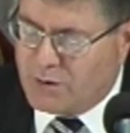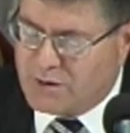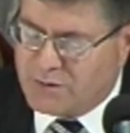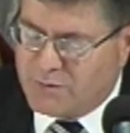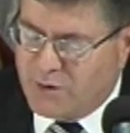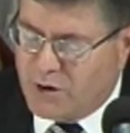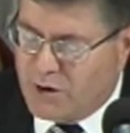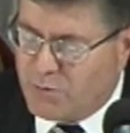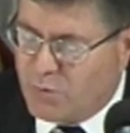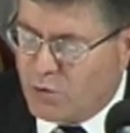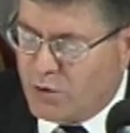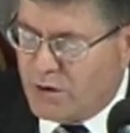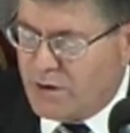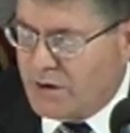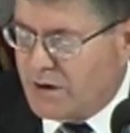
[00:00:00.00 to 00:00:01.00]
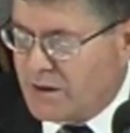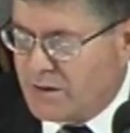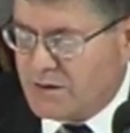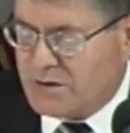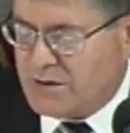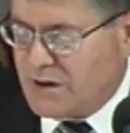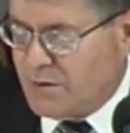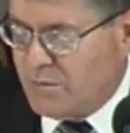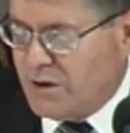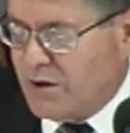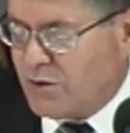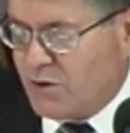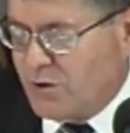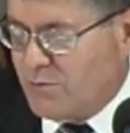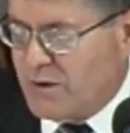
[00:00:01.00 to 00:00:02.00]
It's very important, and at the CME
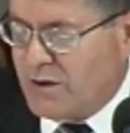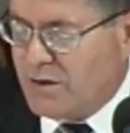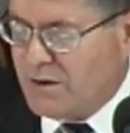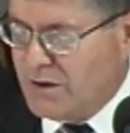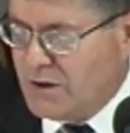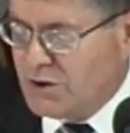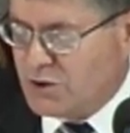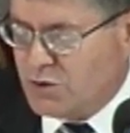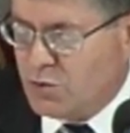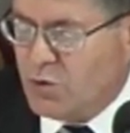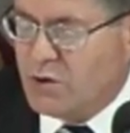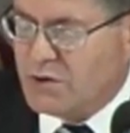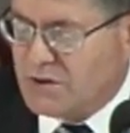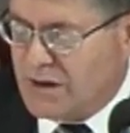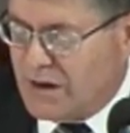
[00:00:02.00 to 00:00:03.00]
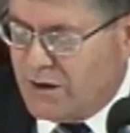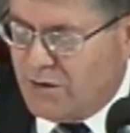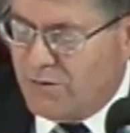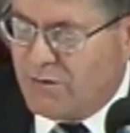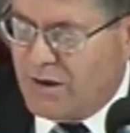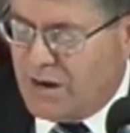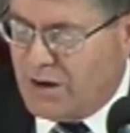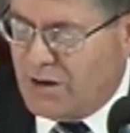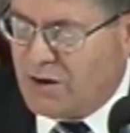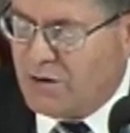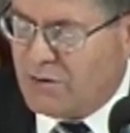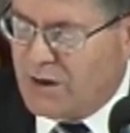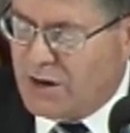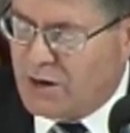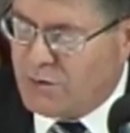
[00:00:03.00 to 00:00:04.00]
it could be sourced out of any
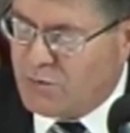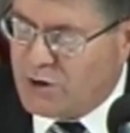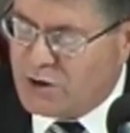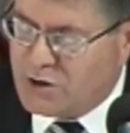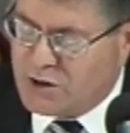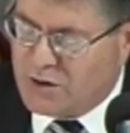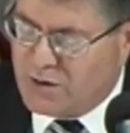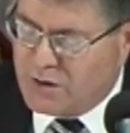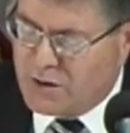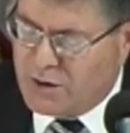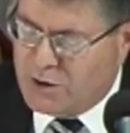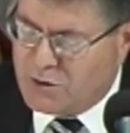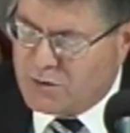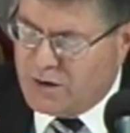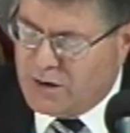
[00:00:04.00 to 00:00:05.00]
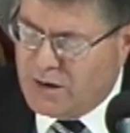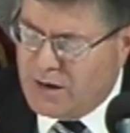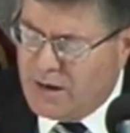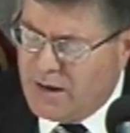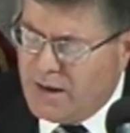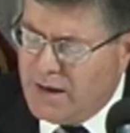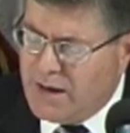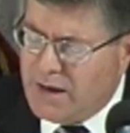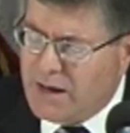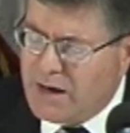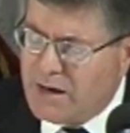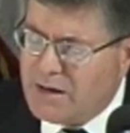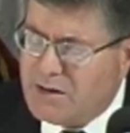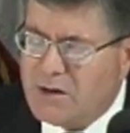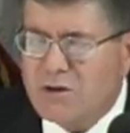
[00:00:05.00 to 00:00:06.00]
region of the country. And
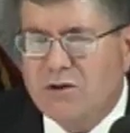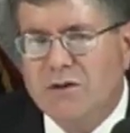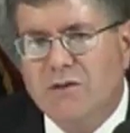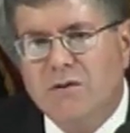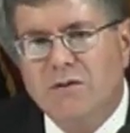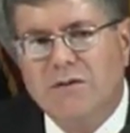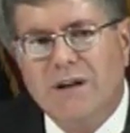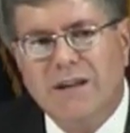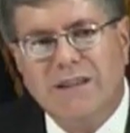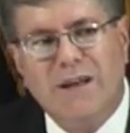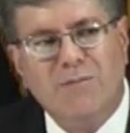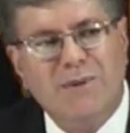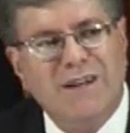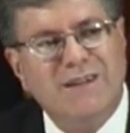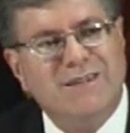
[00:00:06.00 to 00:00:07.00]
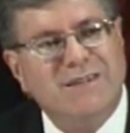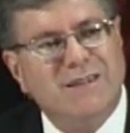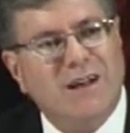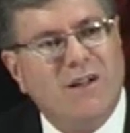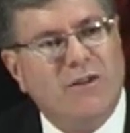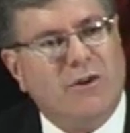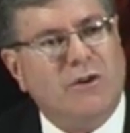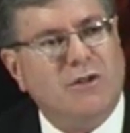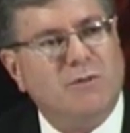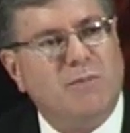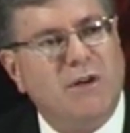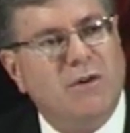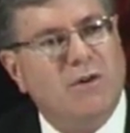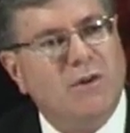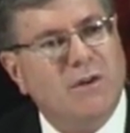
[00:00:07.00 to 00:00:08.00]
in addition, there's not that many sellers,
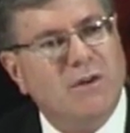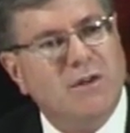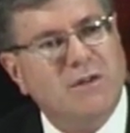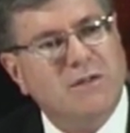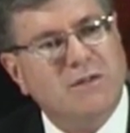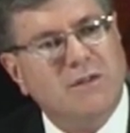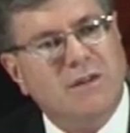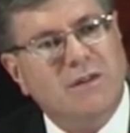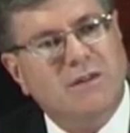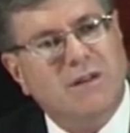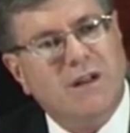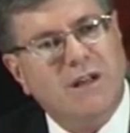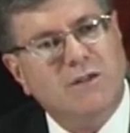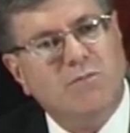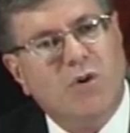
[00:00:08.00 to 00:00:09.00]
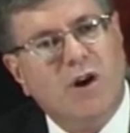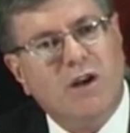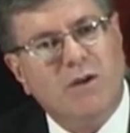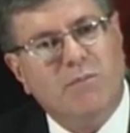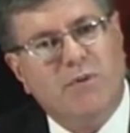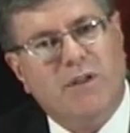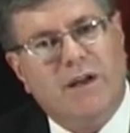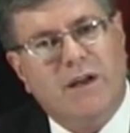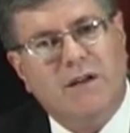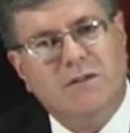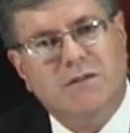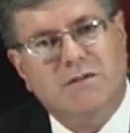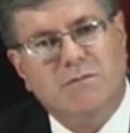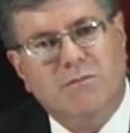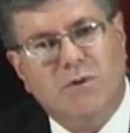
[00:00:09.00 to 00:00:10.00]
because in today's
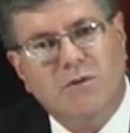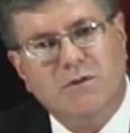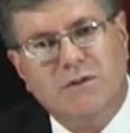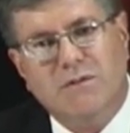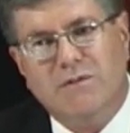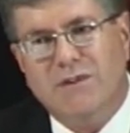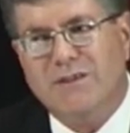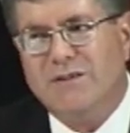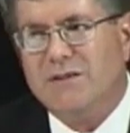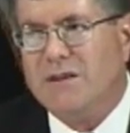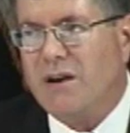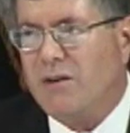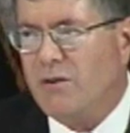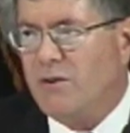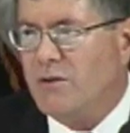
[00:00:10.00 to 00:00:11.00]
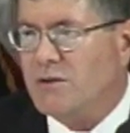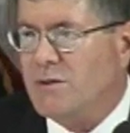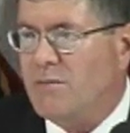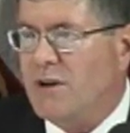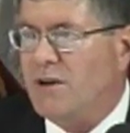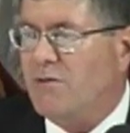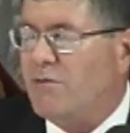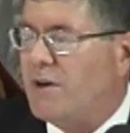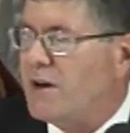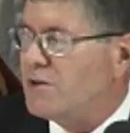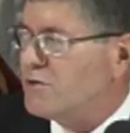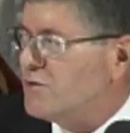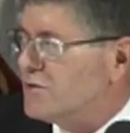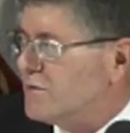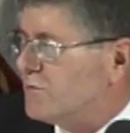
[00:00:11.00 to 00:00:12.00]
marketplace, most of the sellers, the
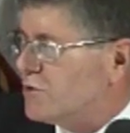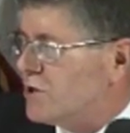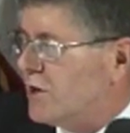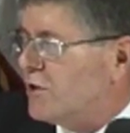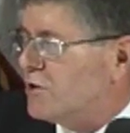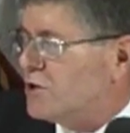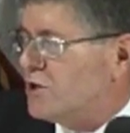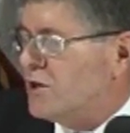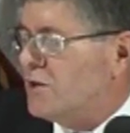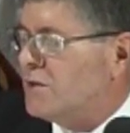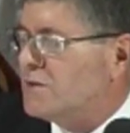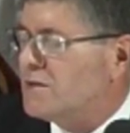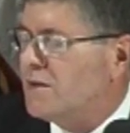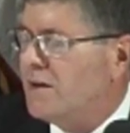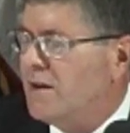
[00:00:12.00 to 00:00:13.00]
manufacturers of cheddar cheese,